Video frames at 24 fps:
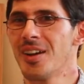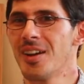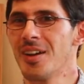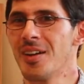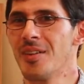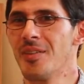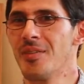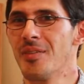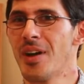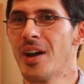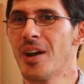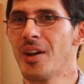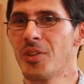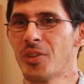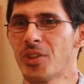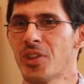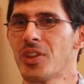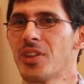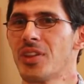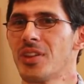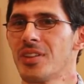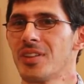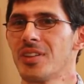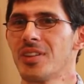health
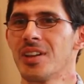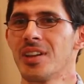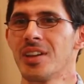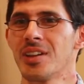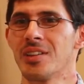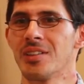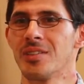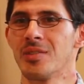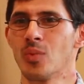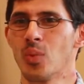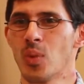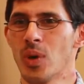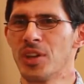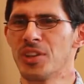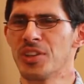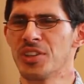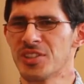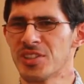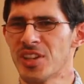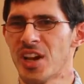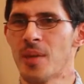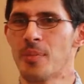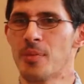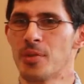and
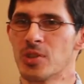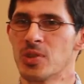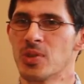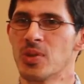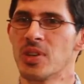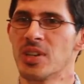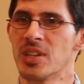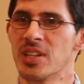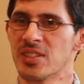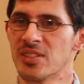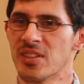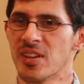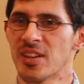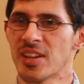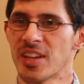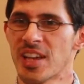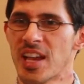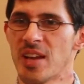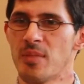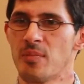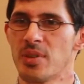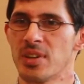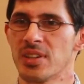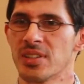wellness opportunities on
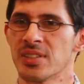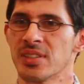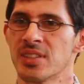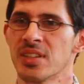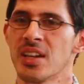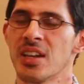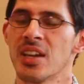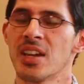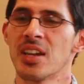campus.